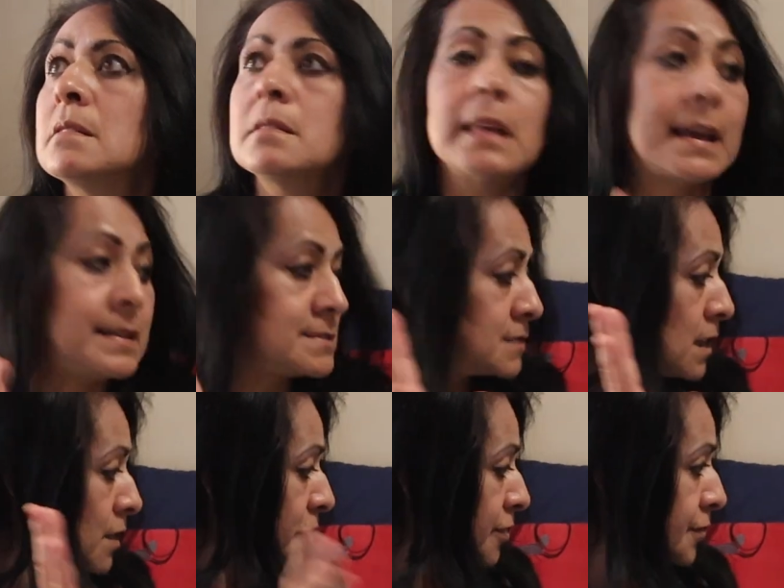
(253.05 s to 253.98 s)

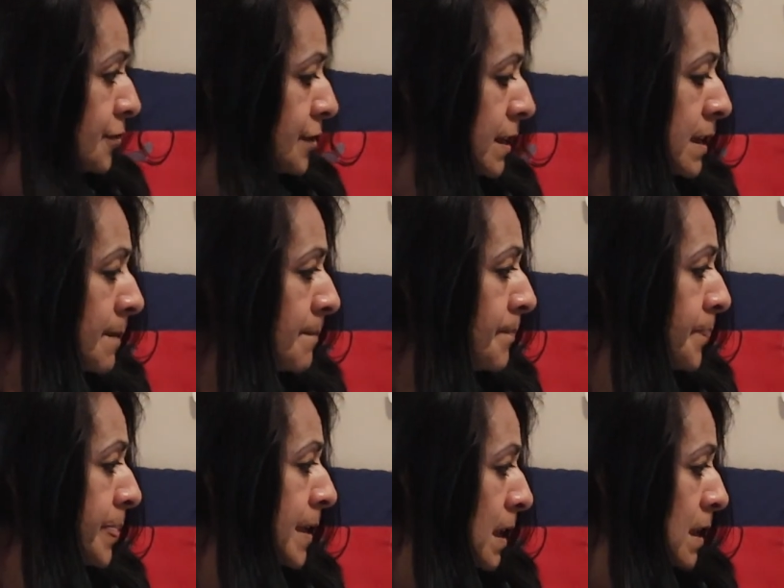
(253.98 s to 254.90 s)
10:30.
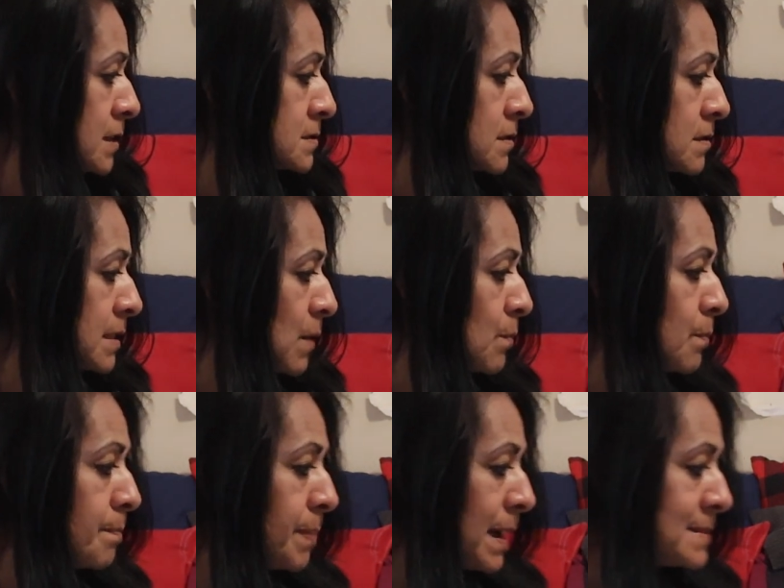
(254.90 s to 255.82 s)
So
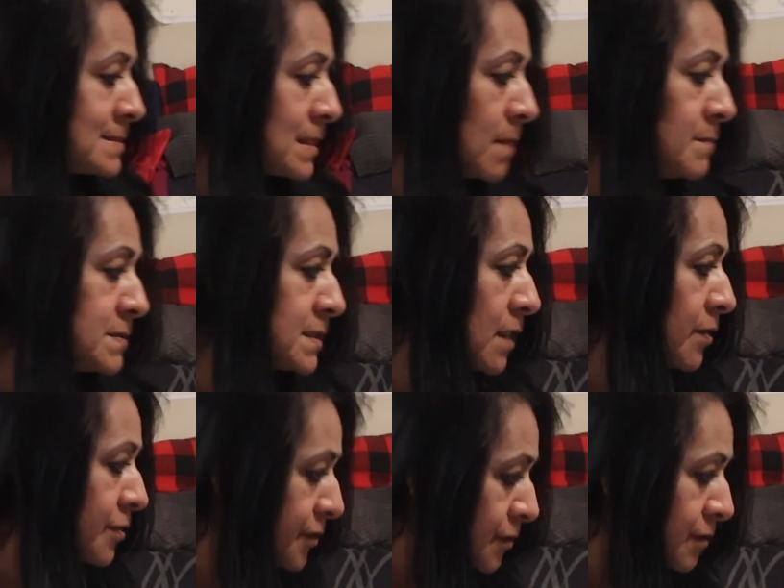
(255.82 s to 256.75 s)
then by the time
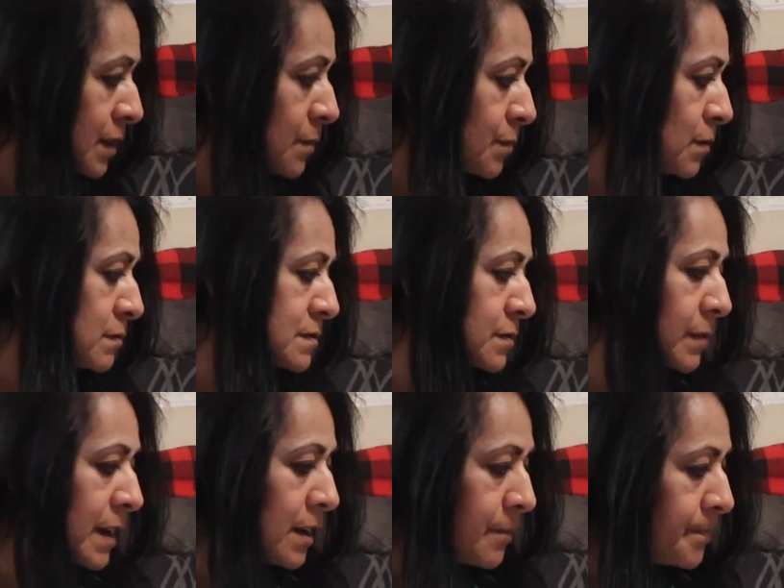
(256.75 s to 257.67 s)
10:30 rolls
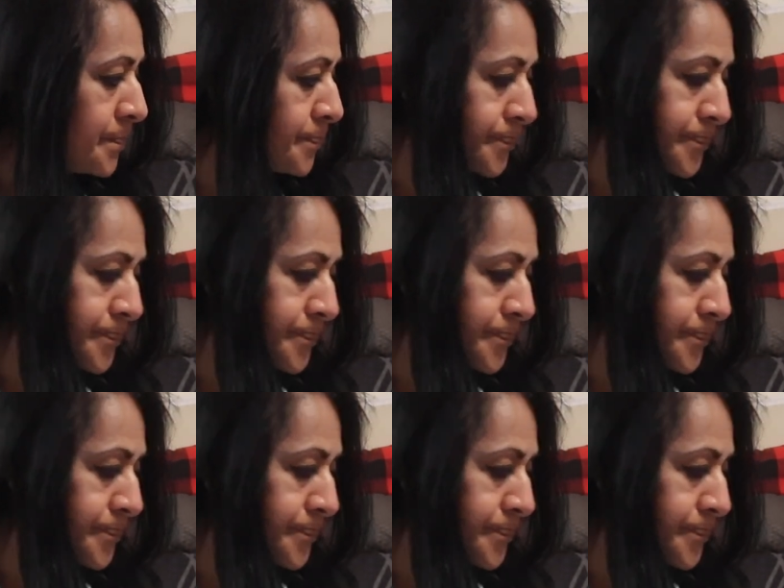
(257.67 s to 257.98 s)
around,